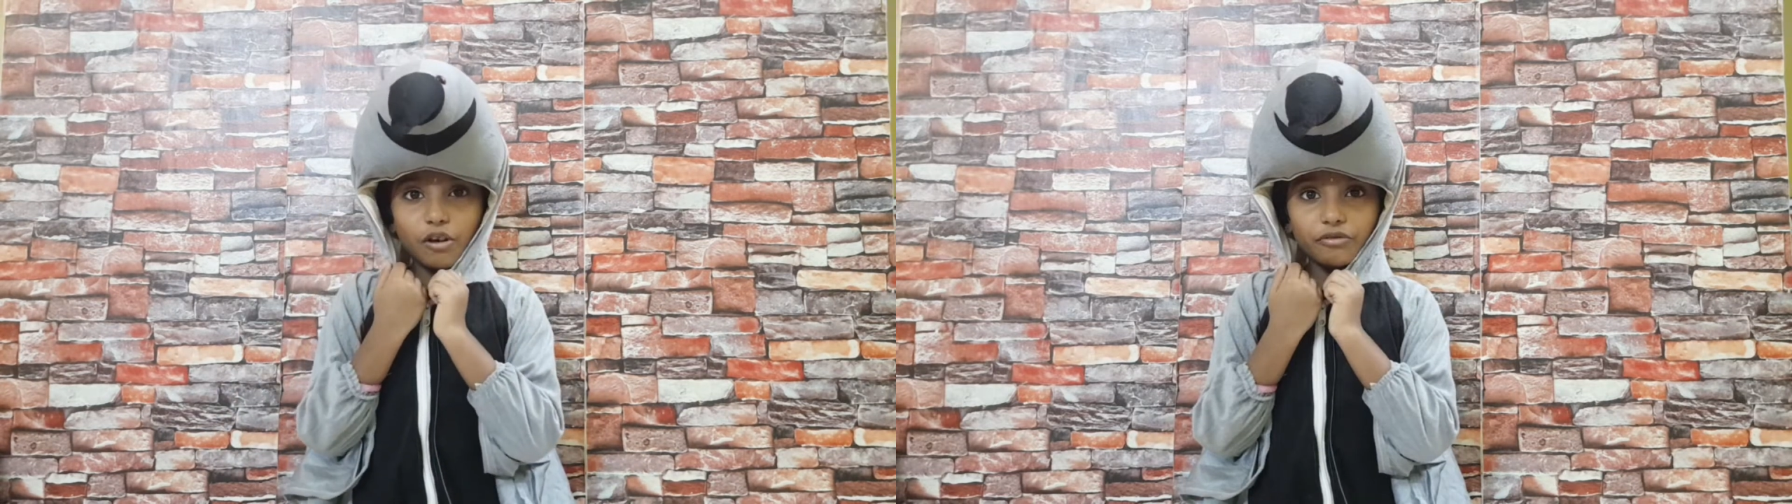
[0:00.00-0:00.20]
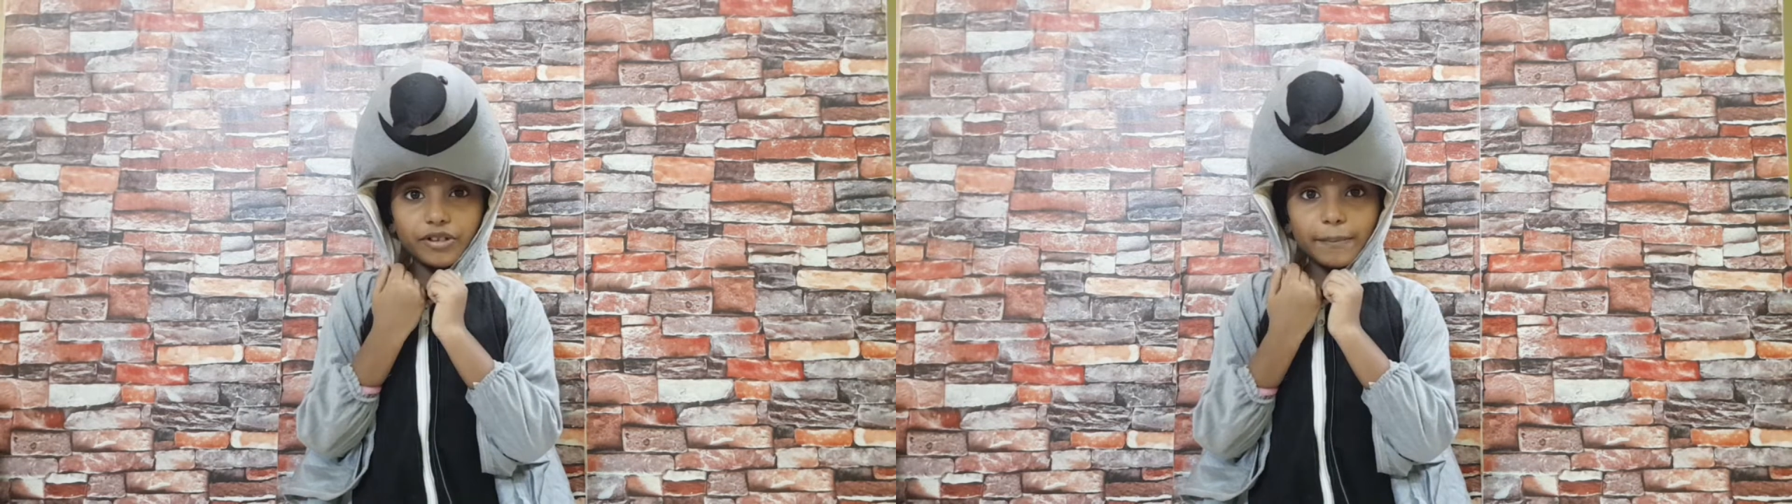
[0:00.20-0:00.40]

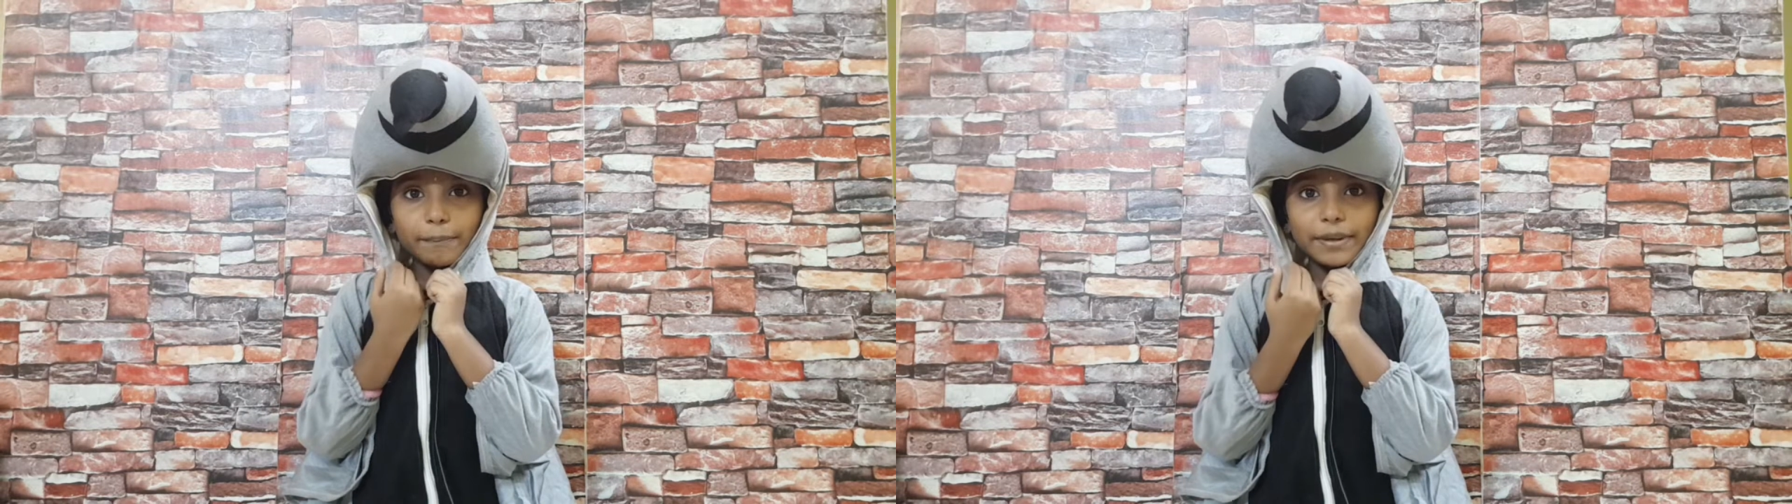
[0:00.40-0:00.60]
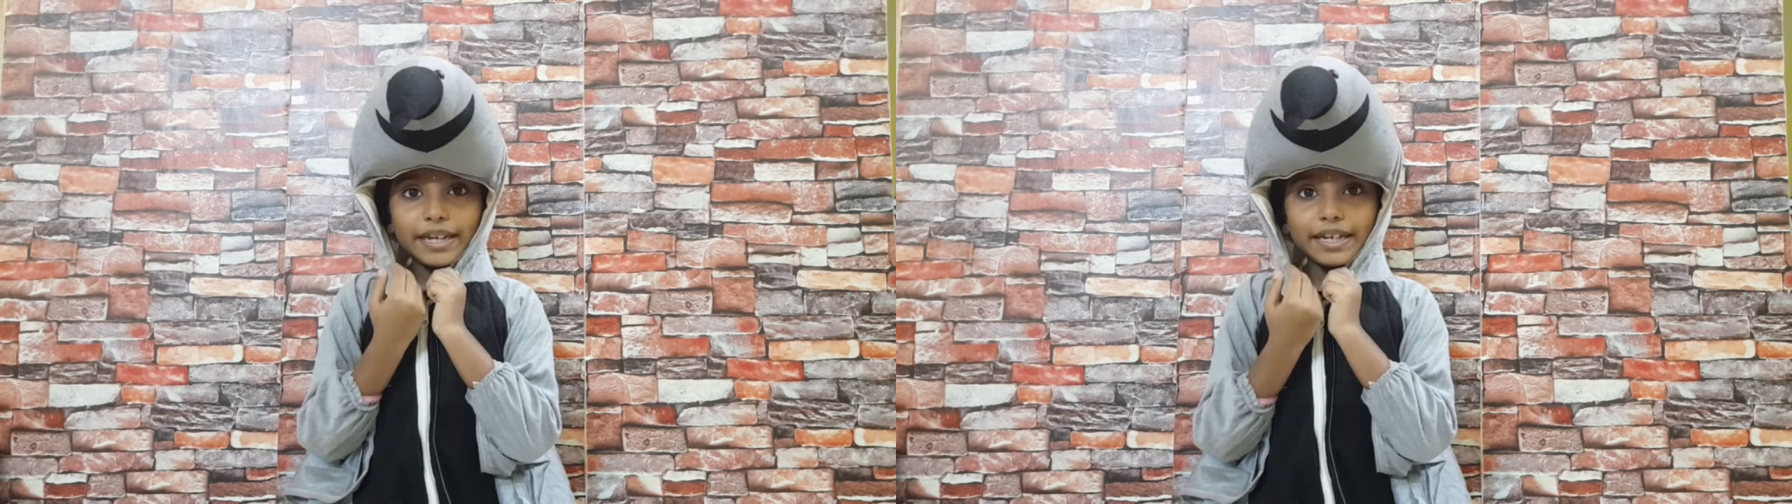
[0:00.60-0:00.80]
of the
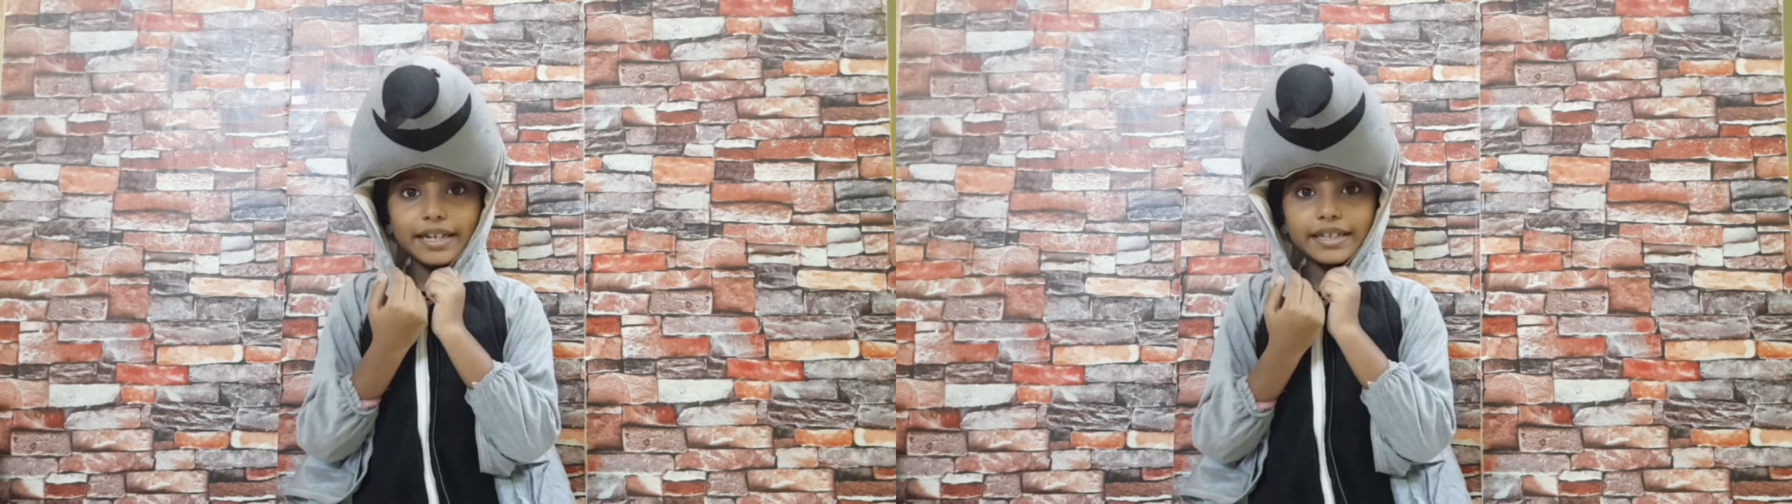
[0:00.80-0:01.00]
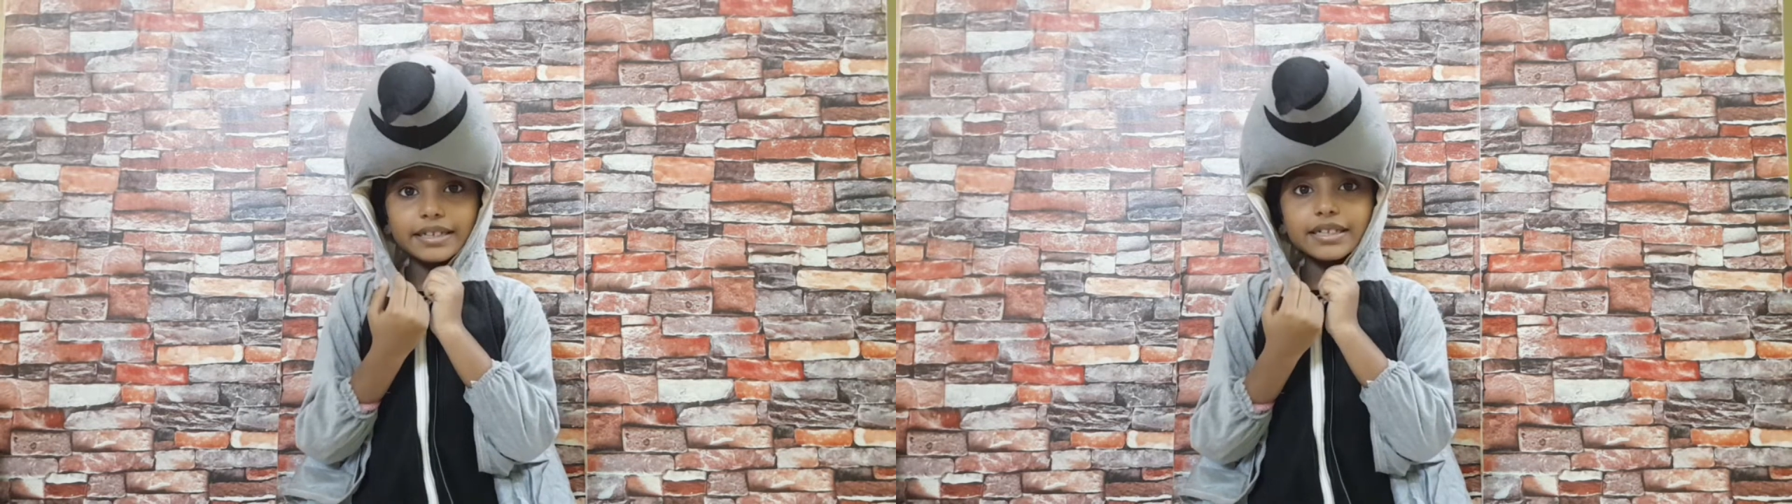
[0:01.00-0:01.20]

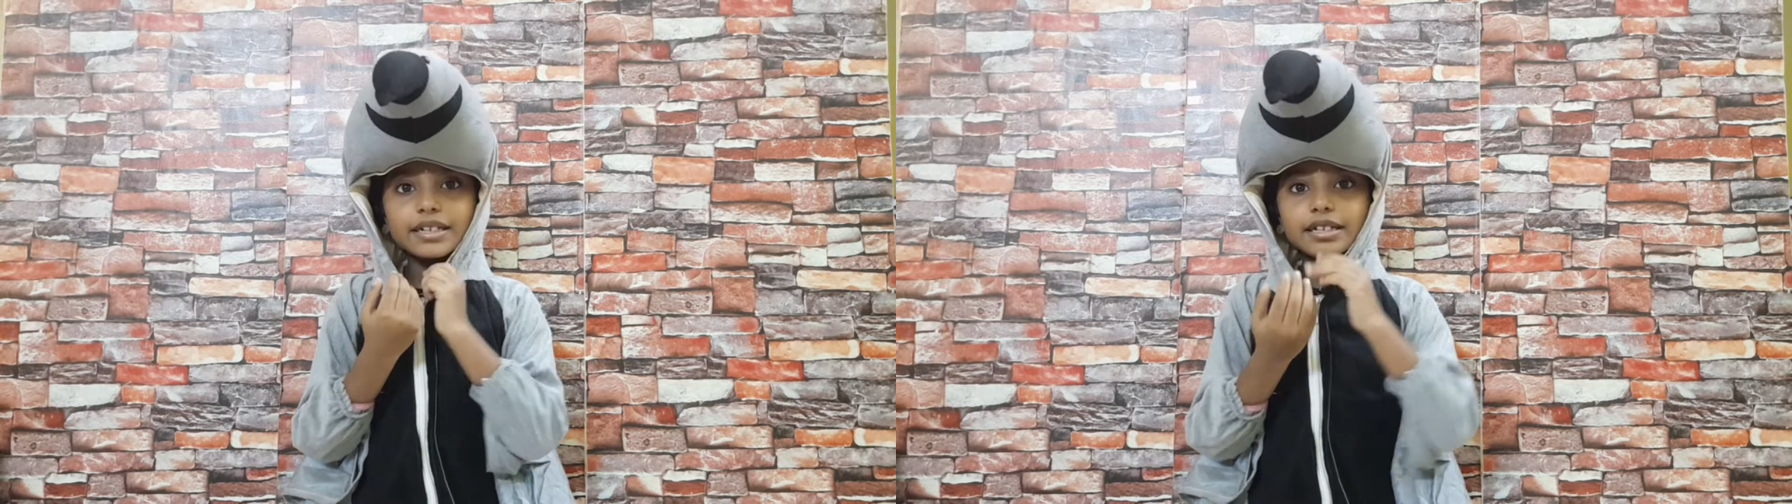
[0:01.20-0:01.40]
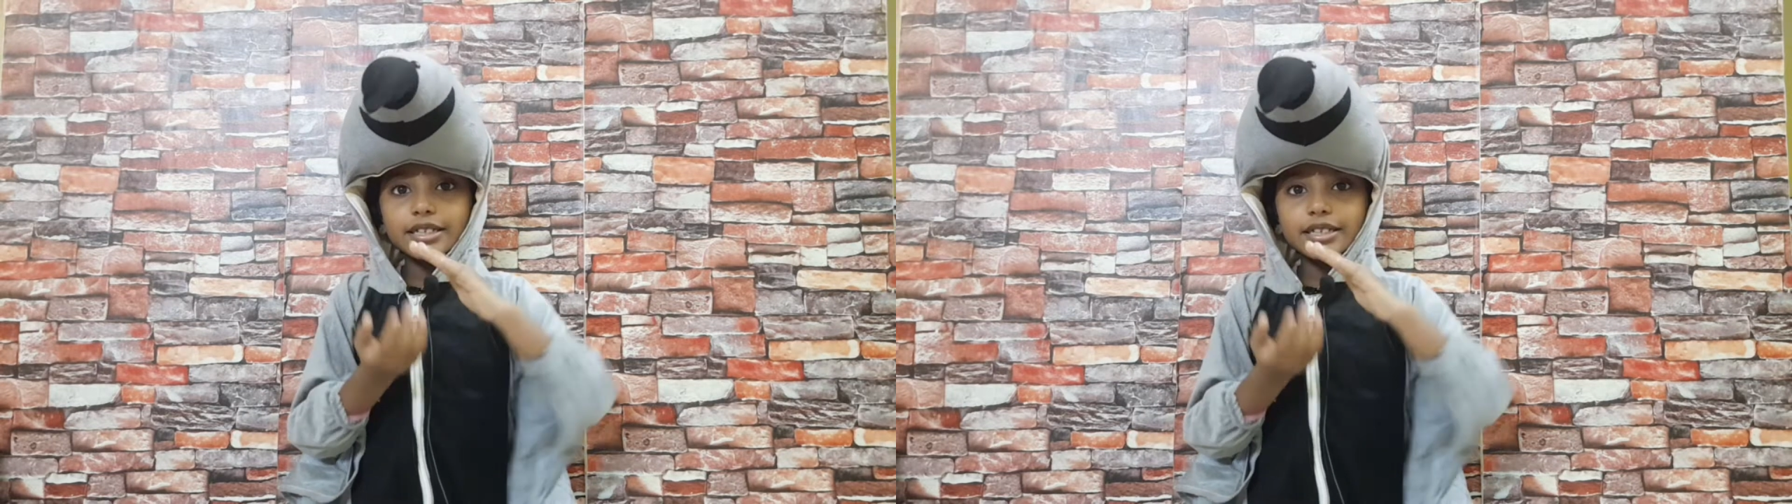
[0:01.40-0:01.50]
peace.